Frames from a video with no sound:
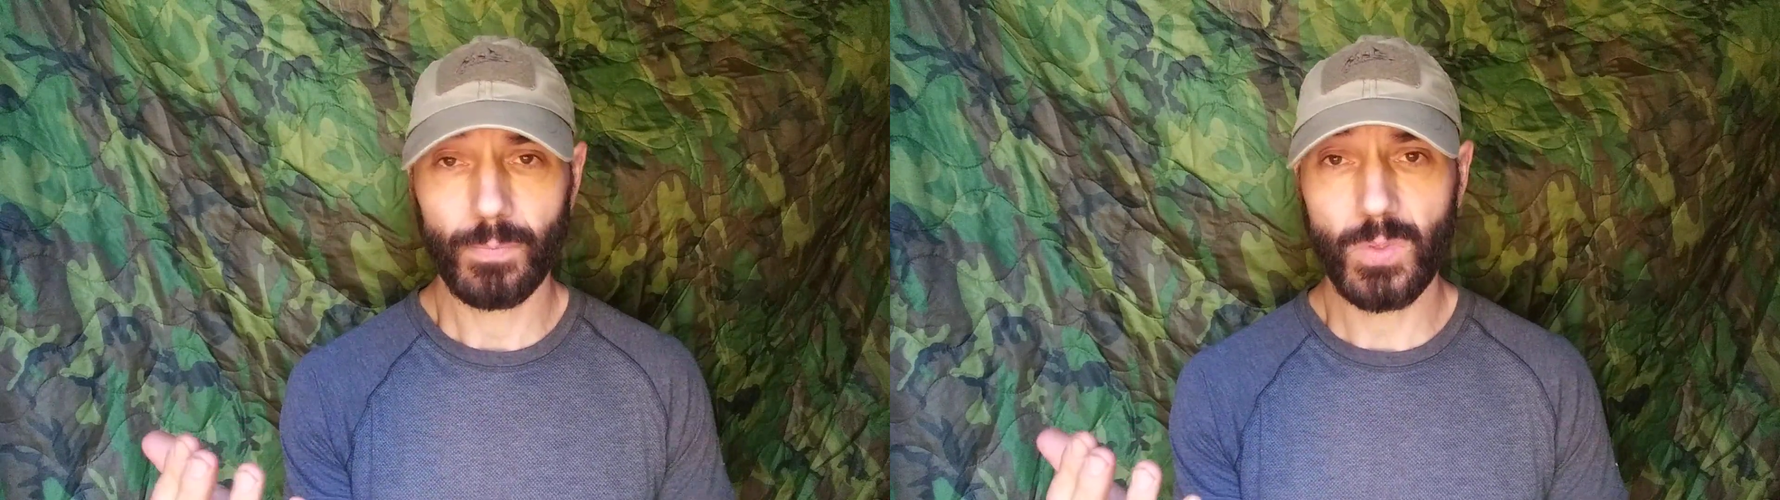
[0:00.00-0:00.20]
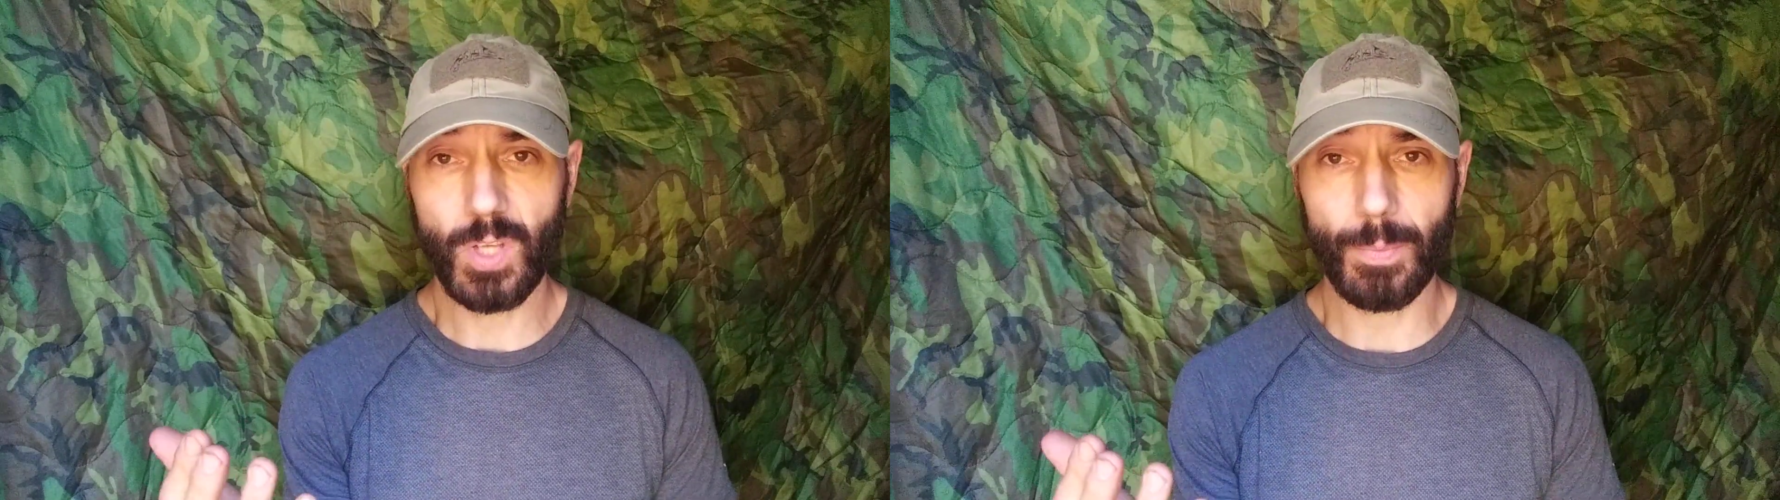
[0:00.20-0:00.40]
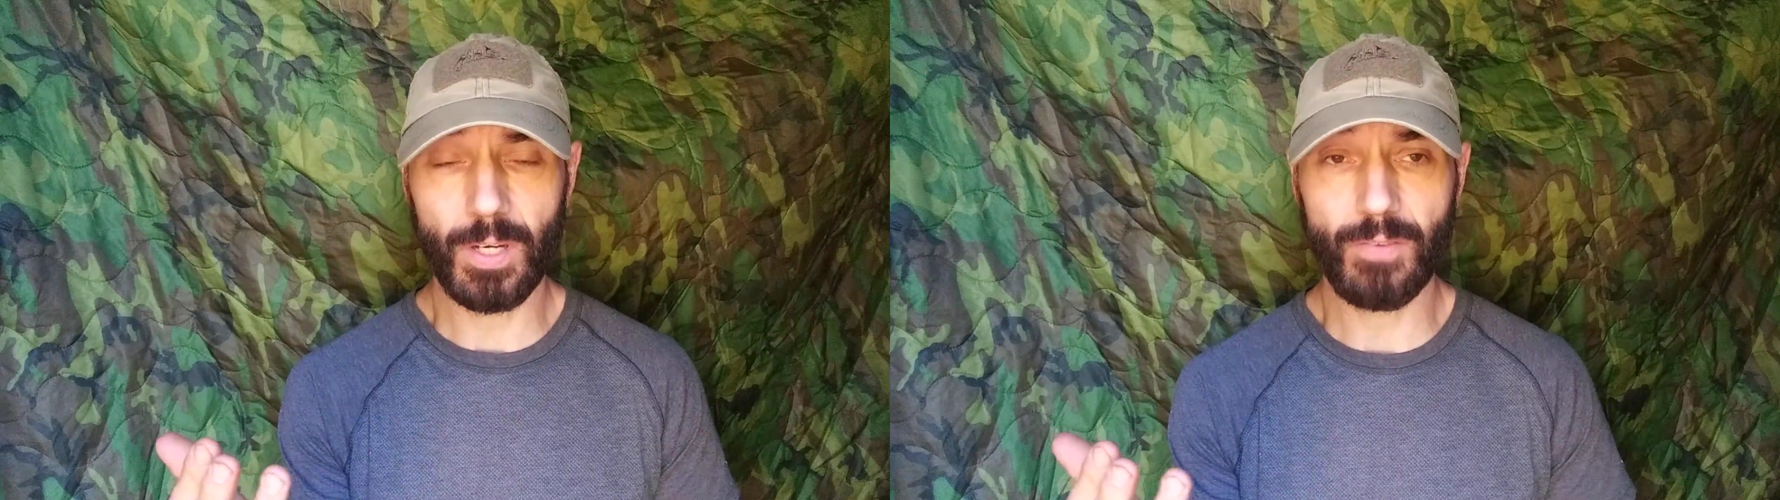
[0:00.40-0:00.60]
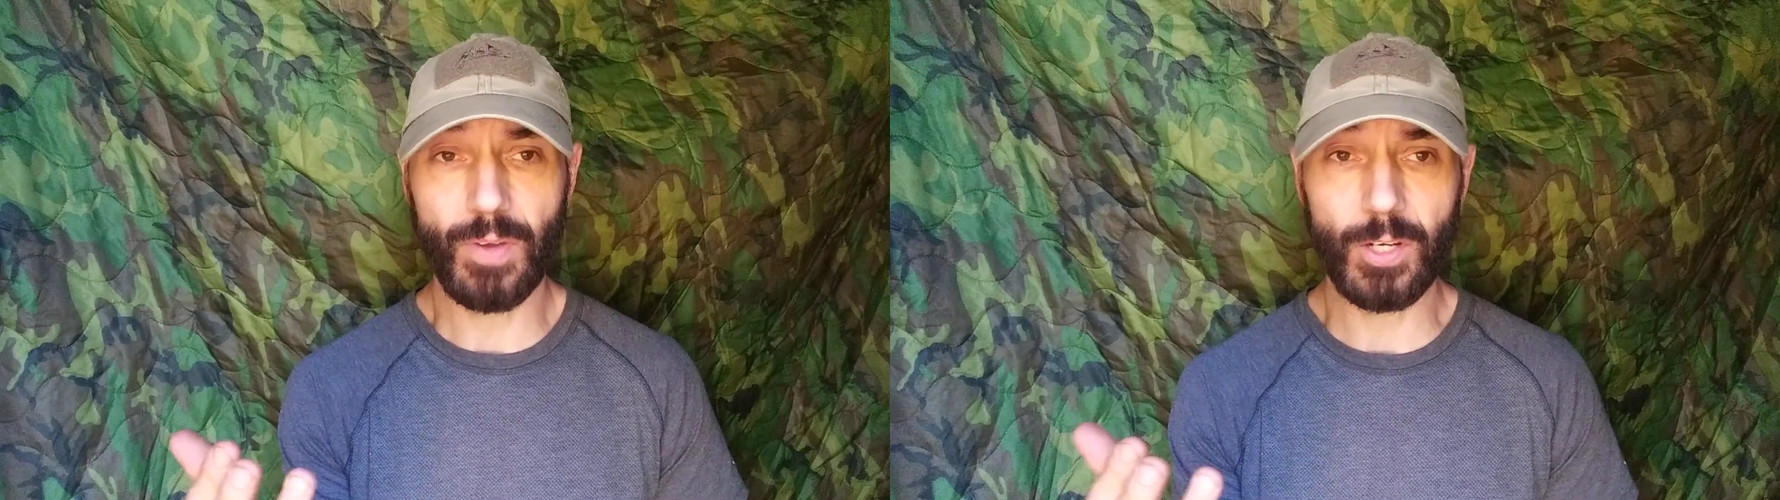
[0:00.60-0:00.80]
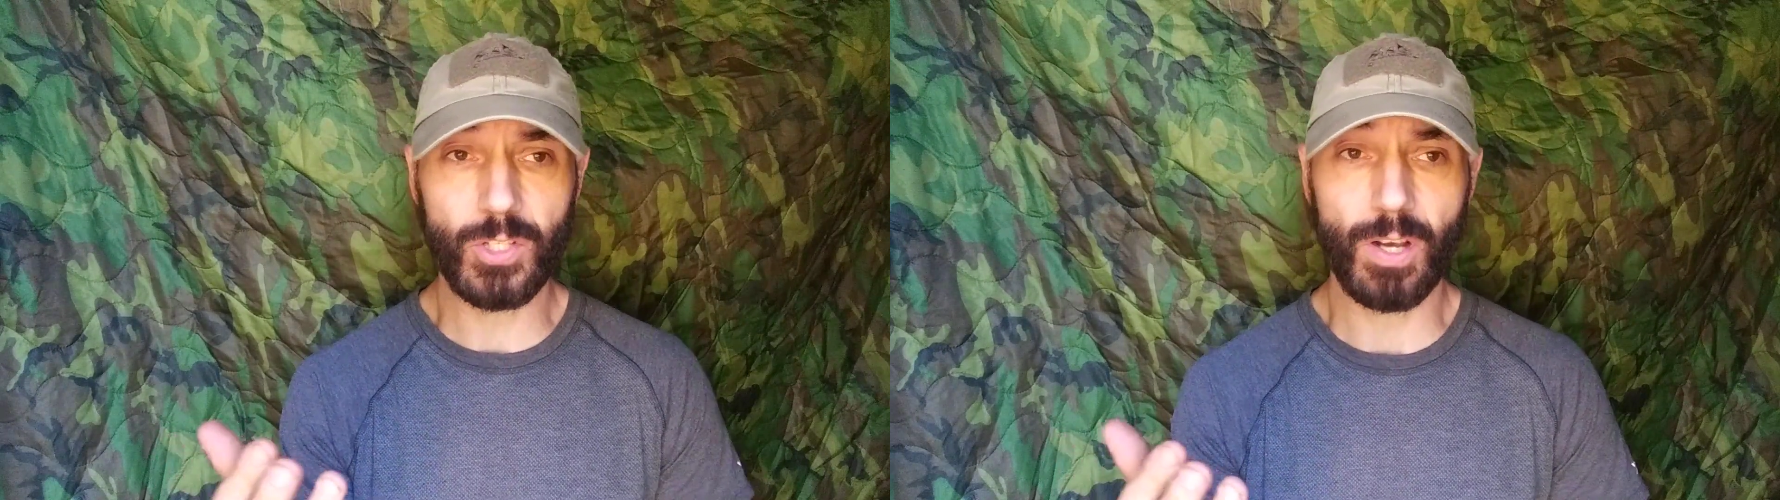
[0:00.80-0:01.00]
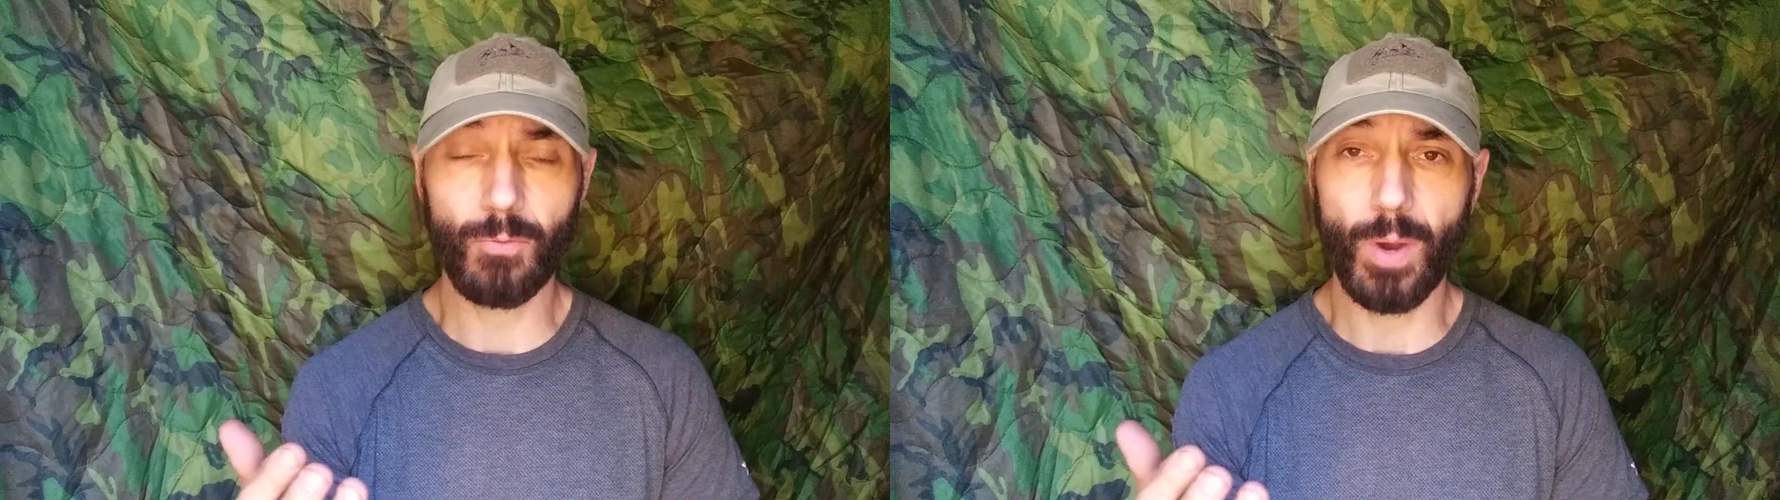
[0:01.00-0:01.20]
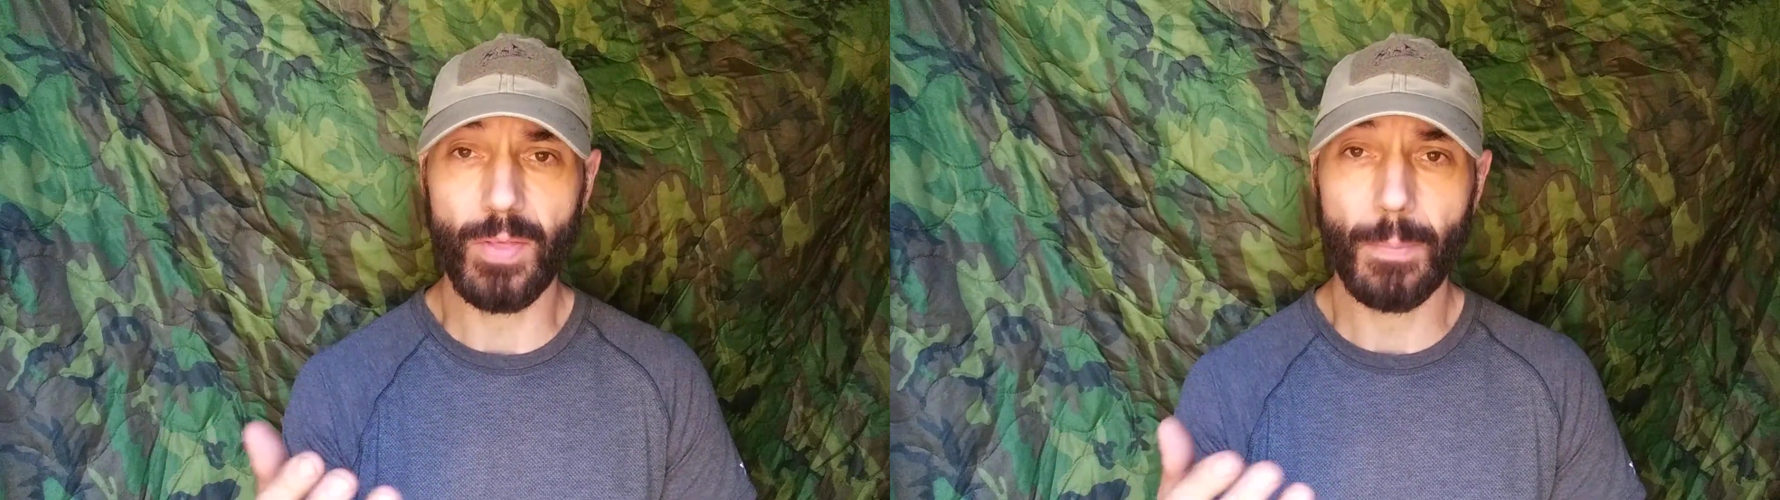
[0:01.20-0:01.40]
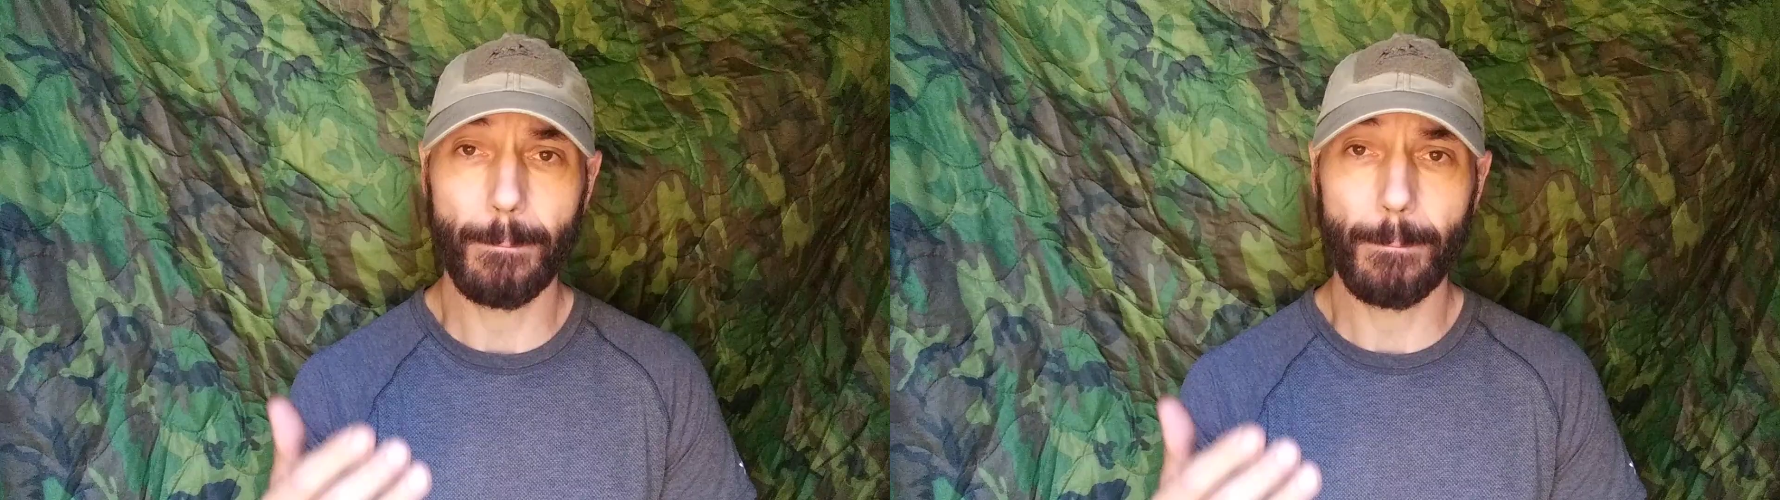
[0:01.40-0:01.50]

something to defend yourself with,